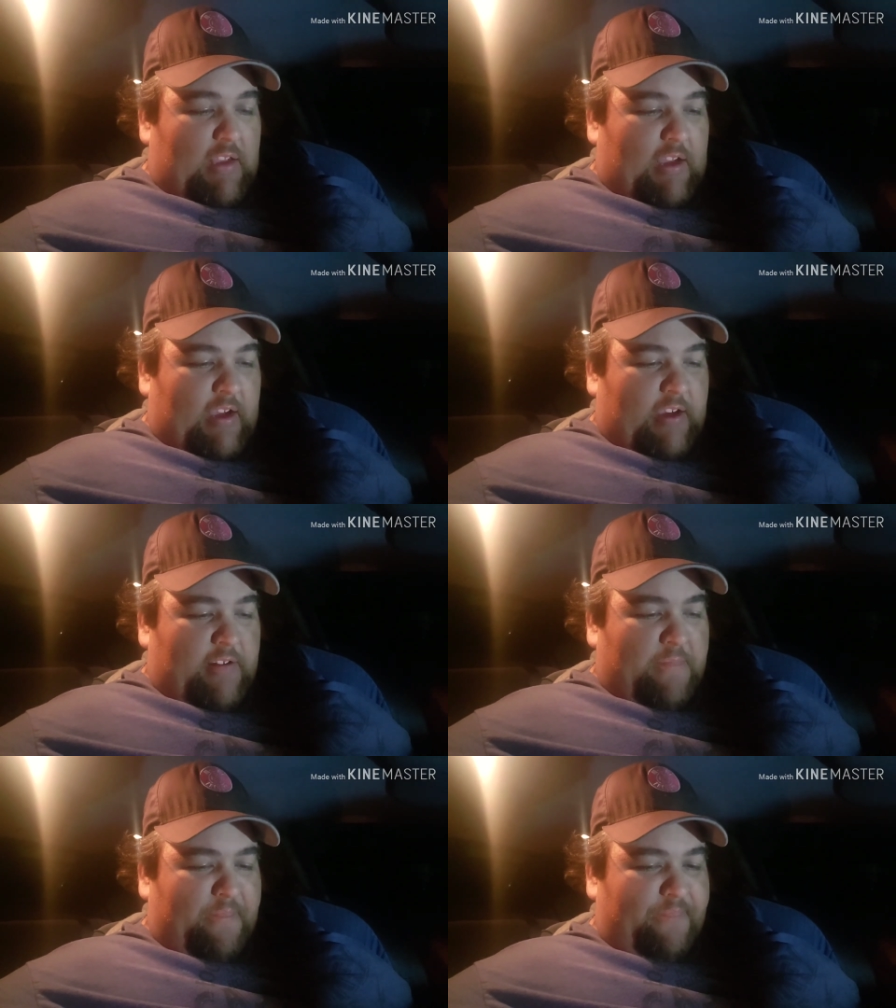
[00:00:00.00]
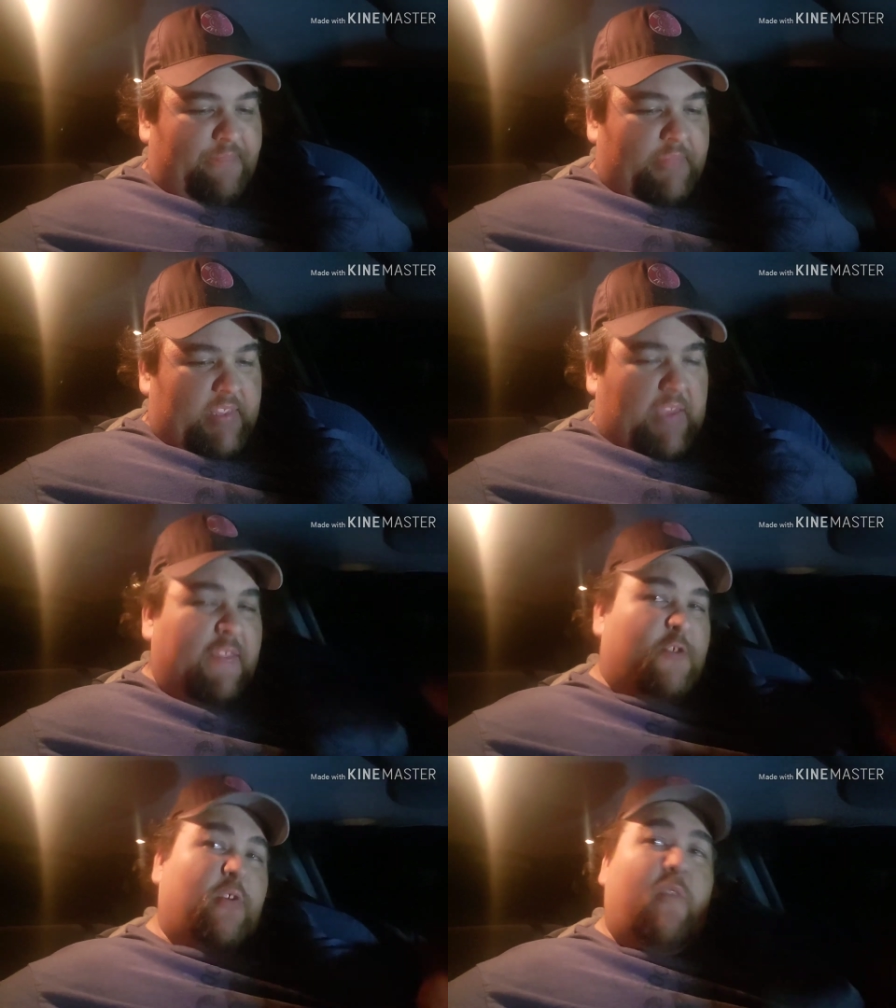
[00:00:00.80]
And
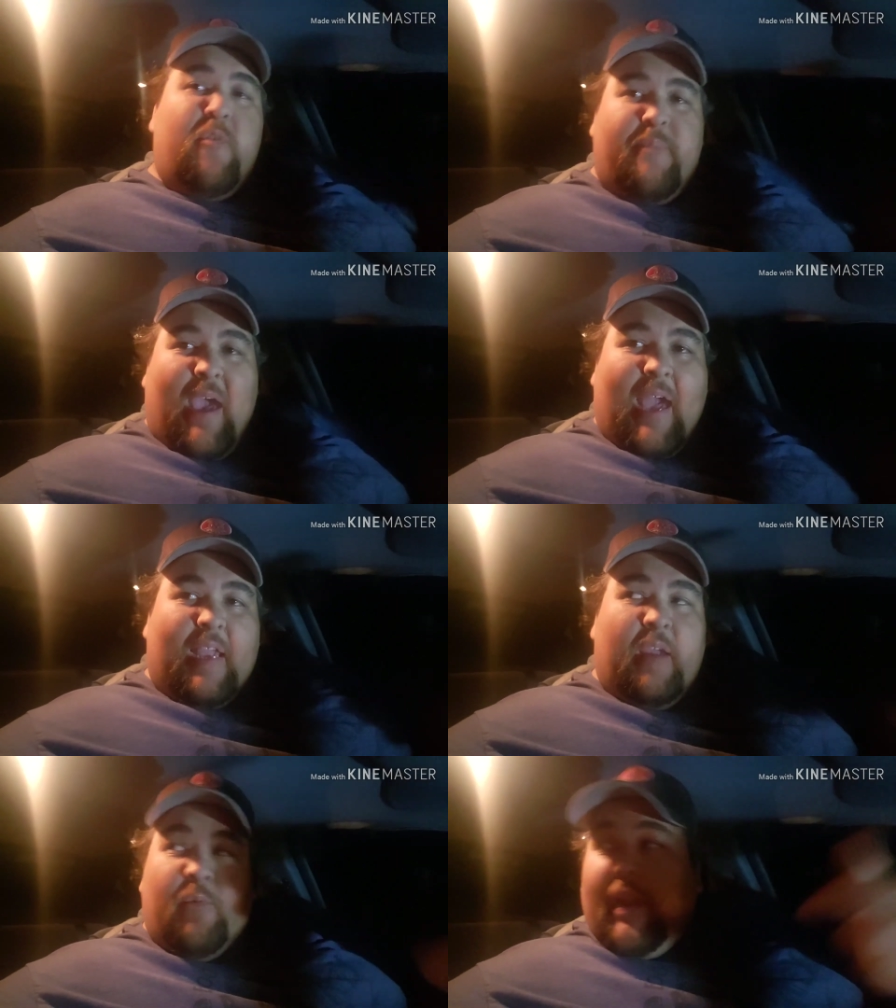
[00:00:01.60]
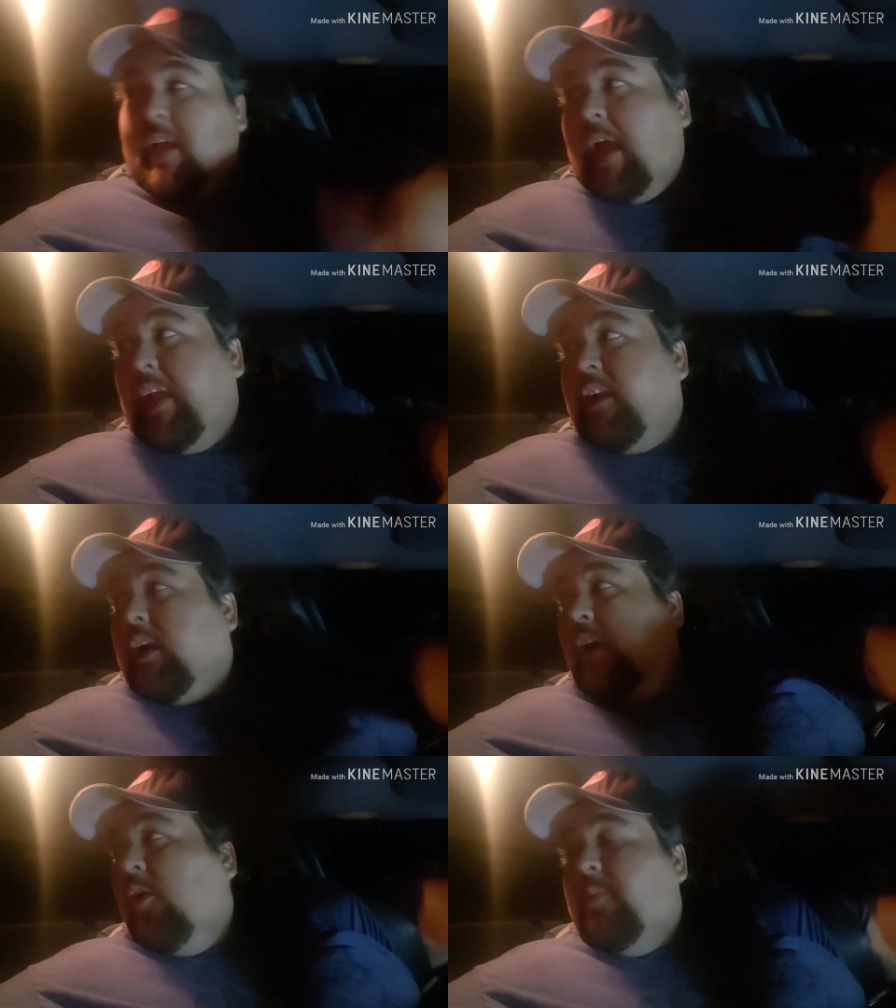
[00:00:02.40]
then drove it back, and when I got
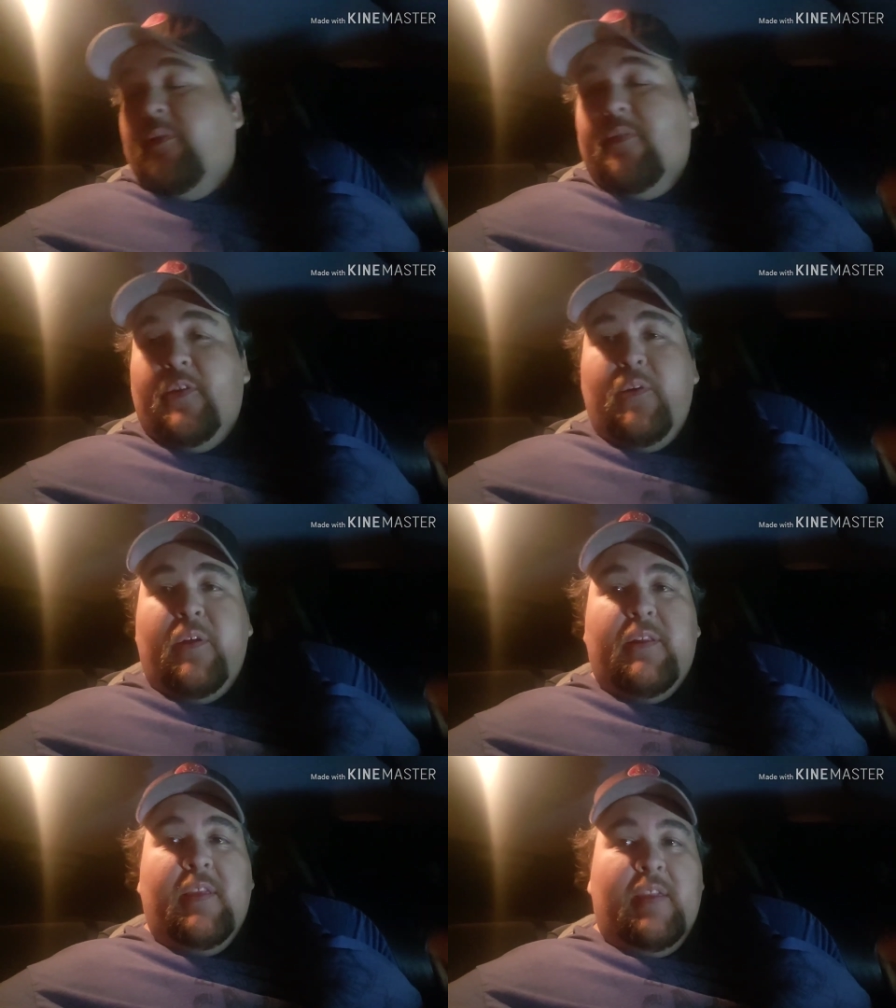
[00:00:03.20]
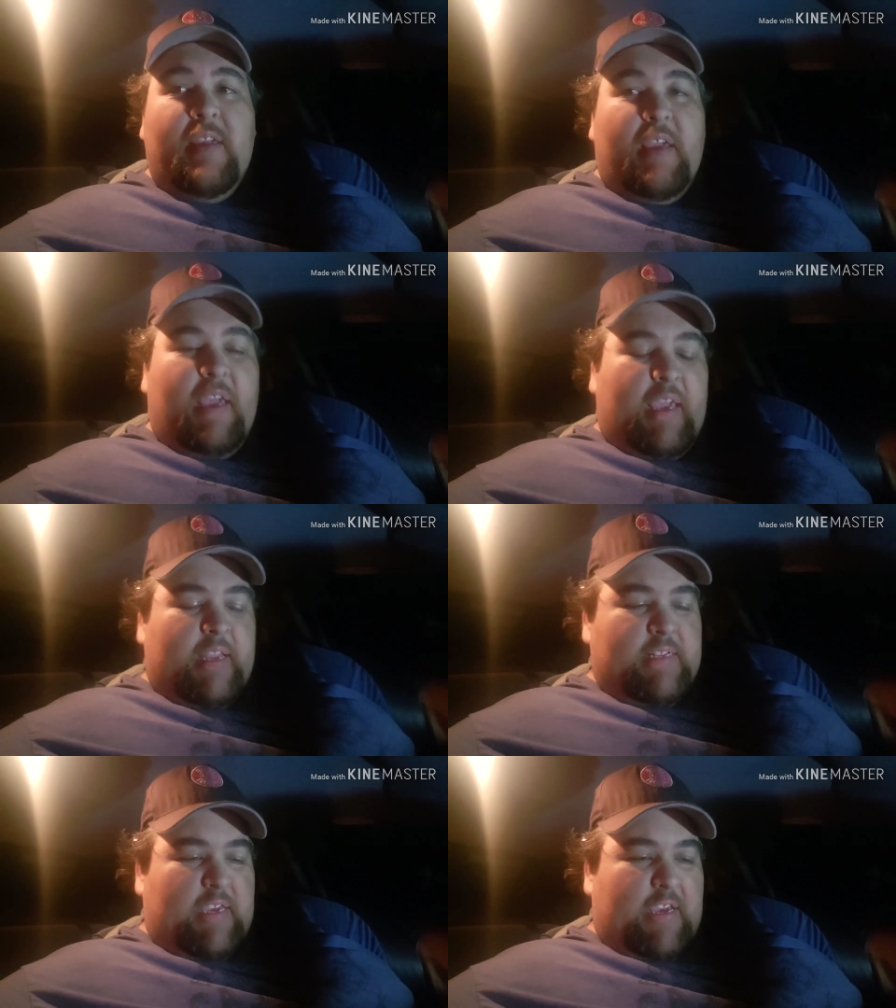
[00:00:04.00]
here, I opened the hood
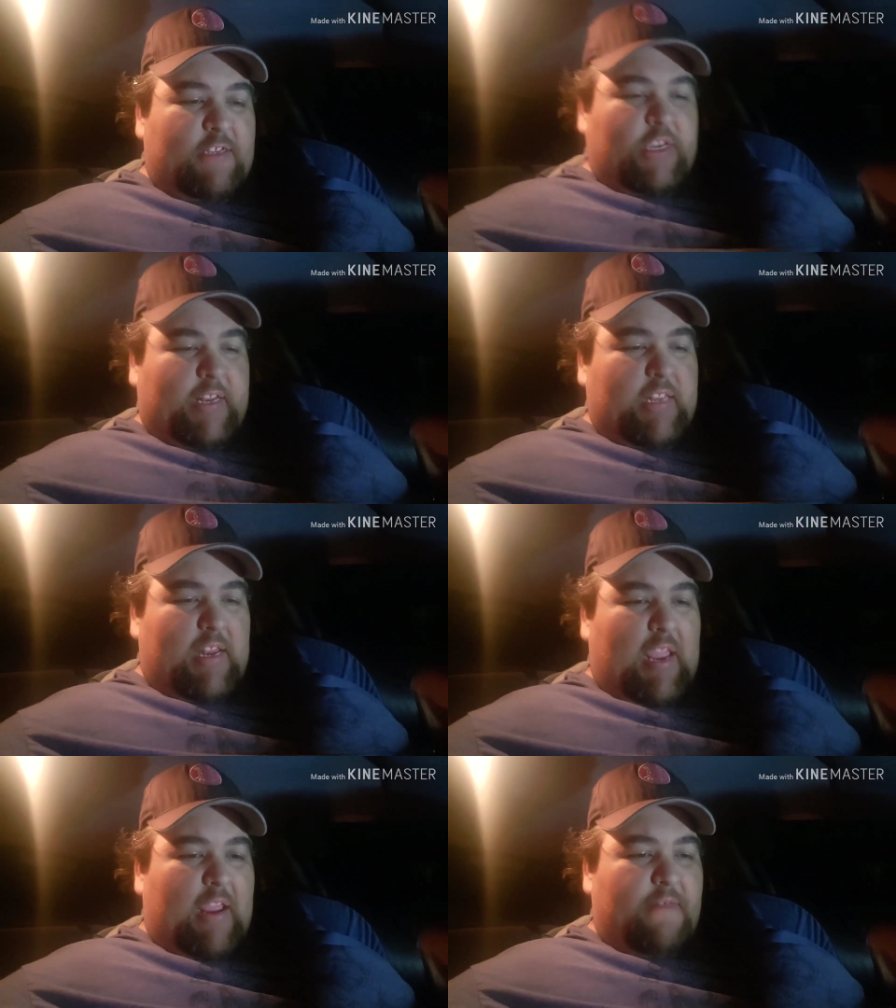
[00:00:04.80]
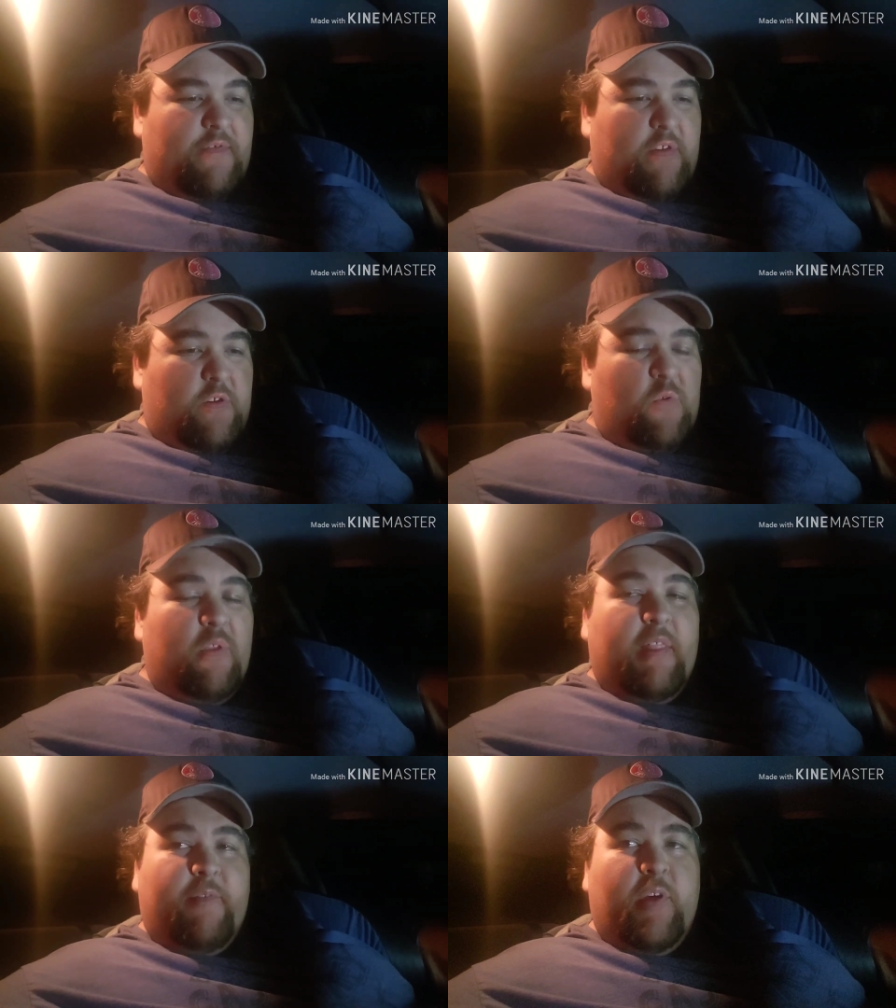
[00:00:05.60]
and checked it, and the
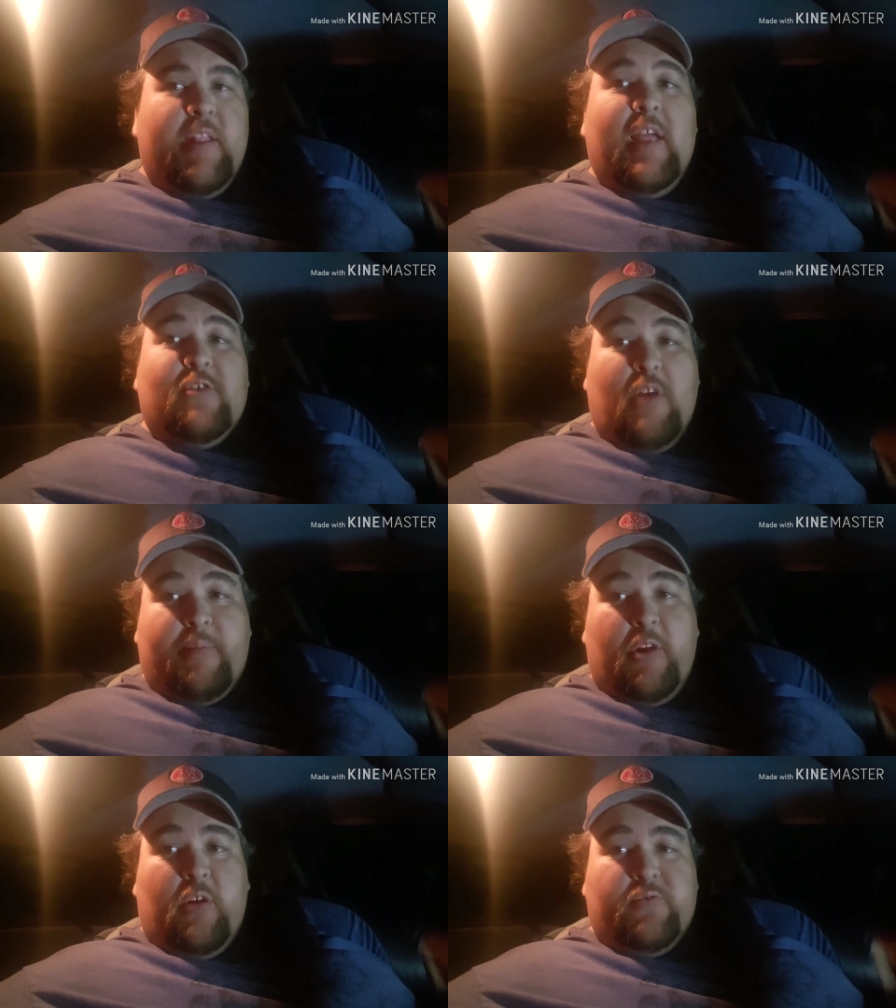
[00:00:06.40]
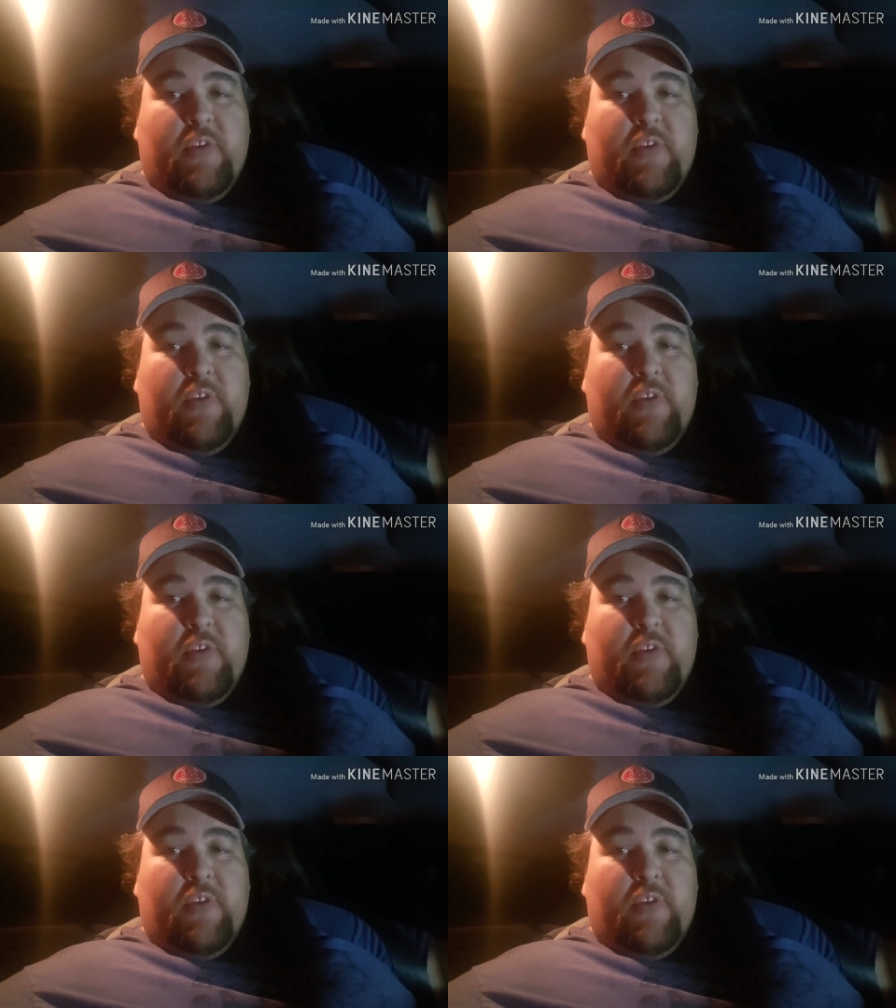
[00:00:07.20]
coolant level had not dropped at all.